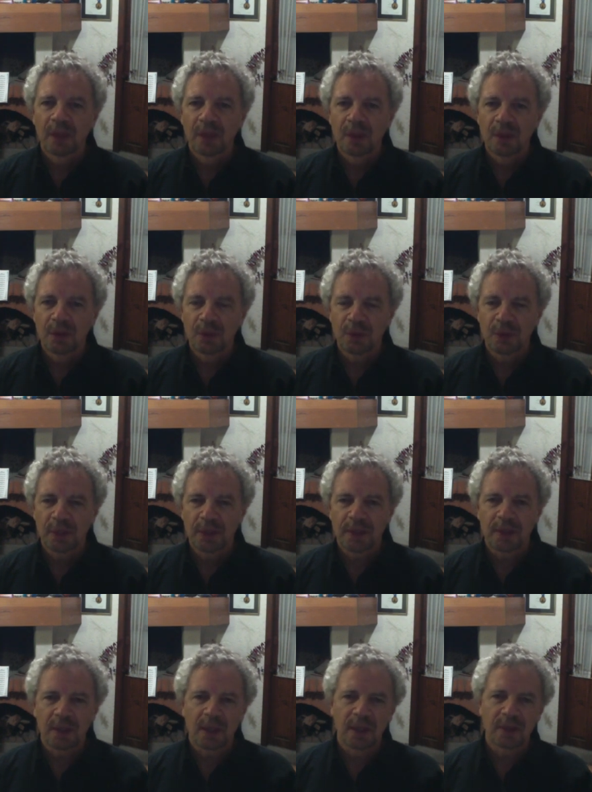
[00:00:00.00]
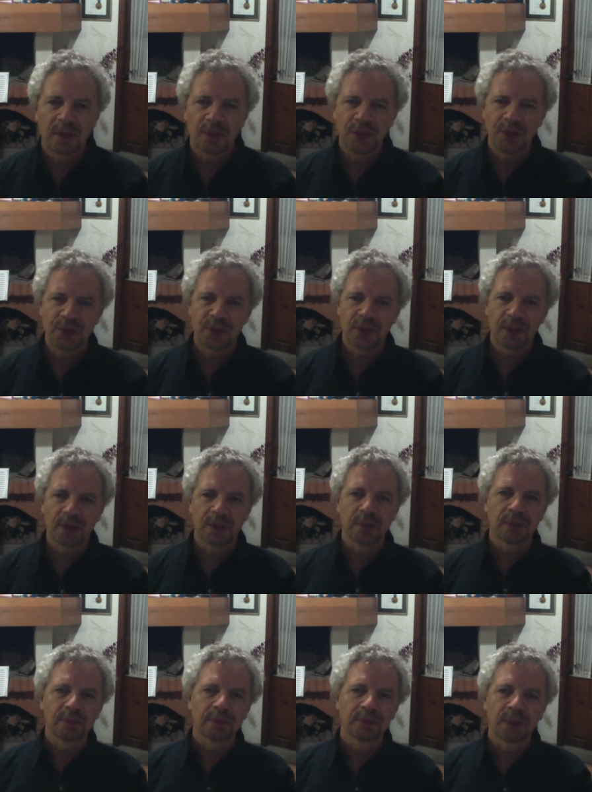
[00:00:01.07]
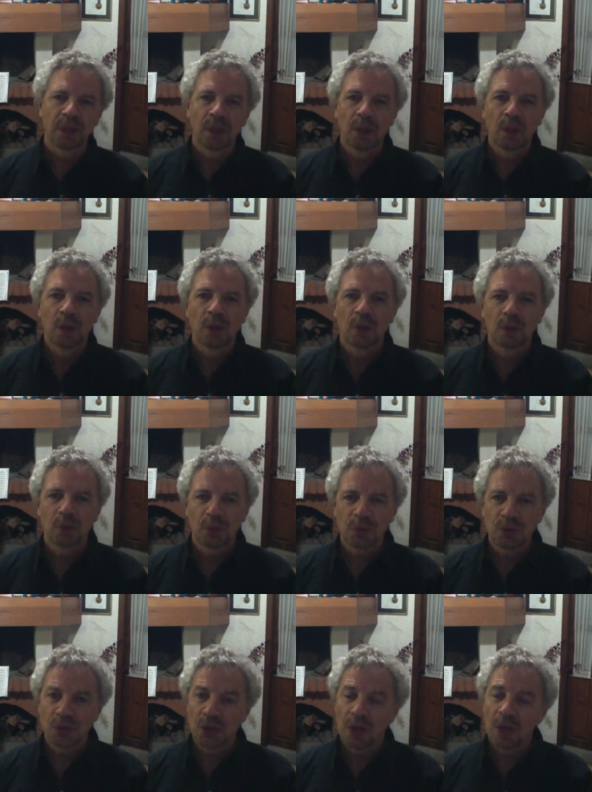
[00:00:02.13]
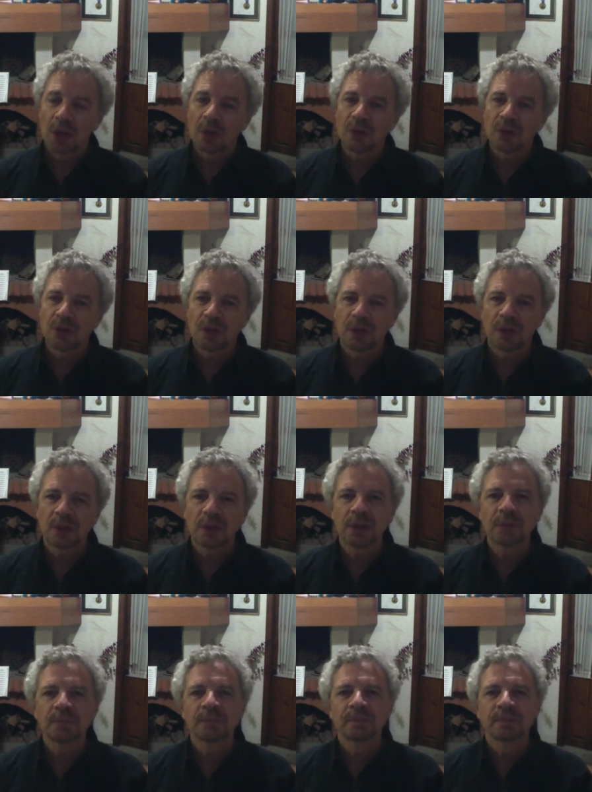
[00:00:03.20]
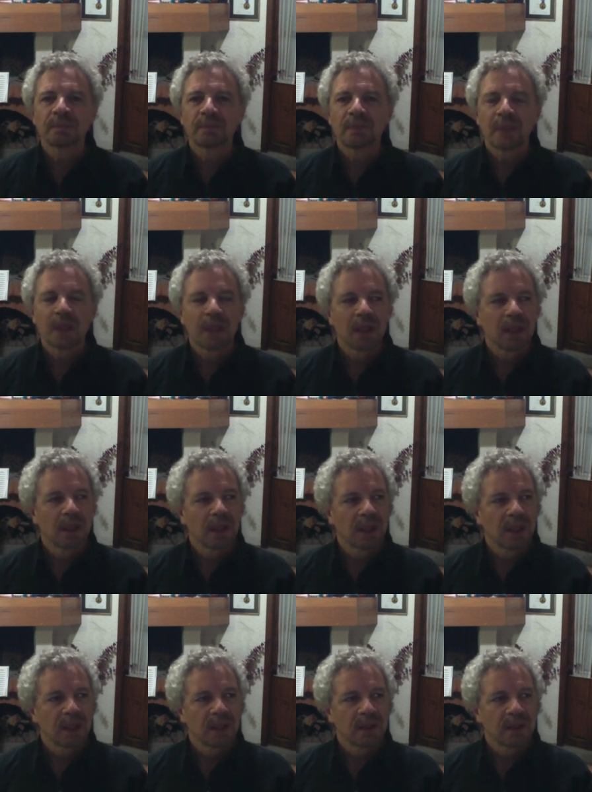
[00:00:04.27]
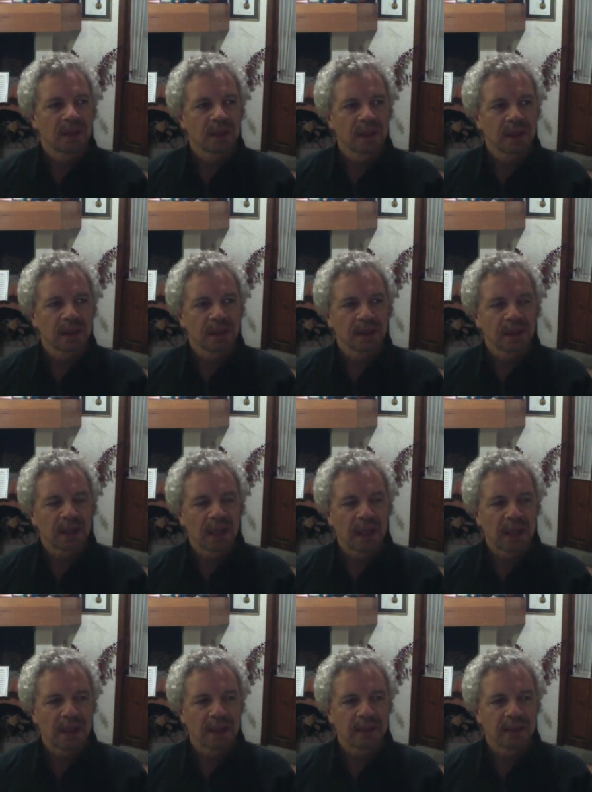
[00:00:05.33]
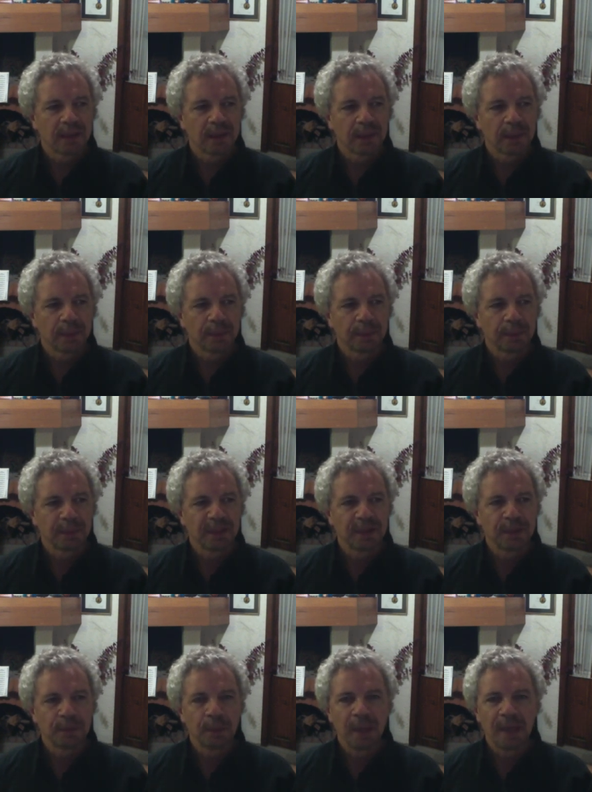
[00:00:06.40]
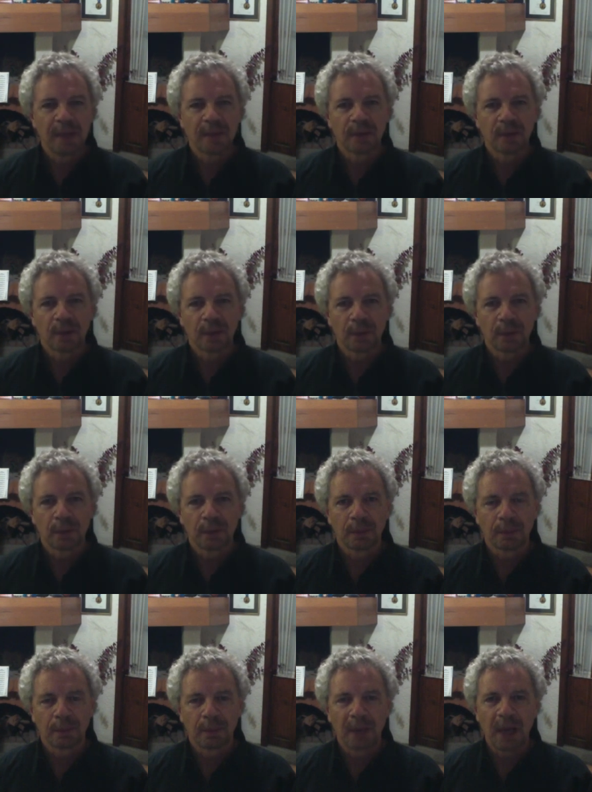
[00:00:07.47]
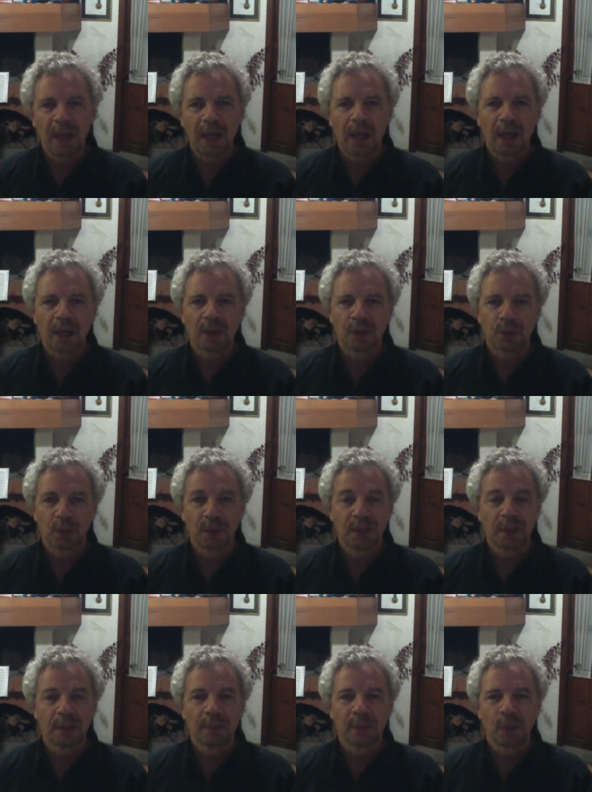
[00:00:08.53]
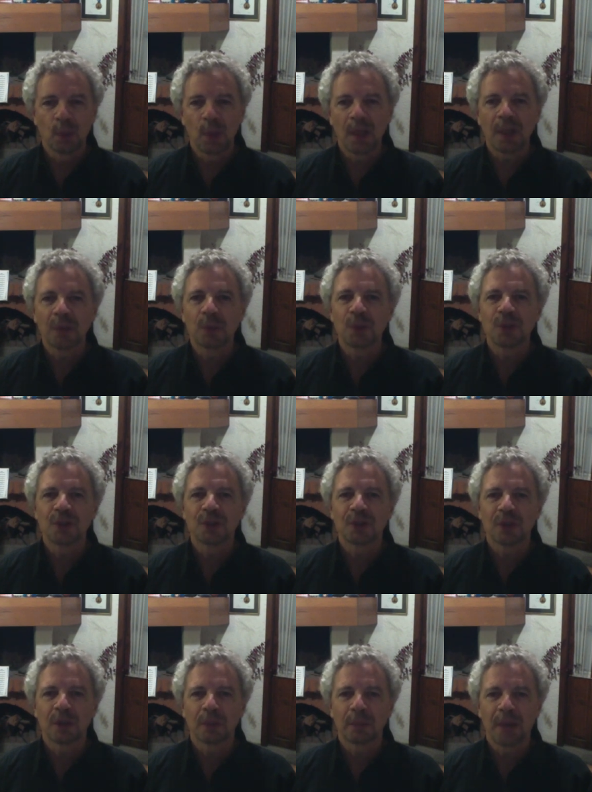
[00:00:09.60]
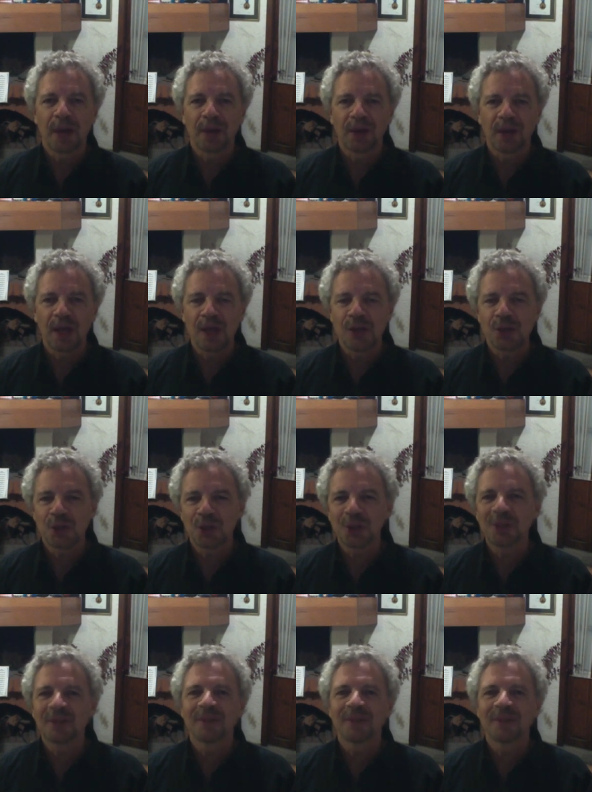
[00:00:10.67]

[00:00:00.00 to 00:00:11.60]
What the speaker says: Toussaint has written two cello concerti and has a piece based on Bach Suite Number 1, which is called Bach Creation,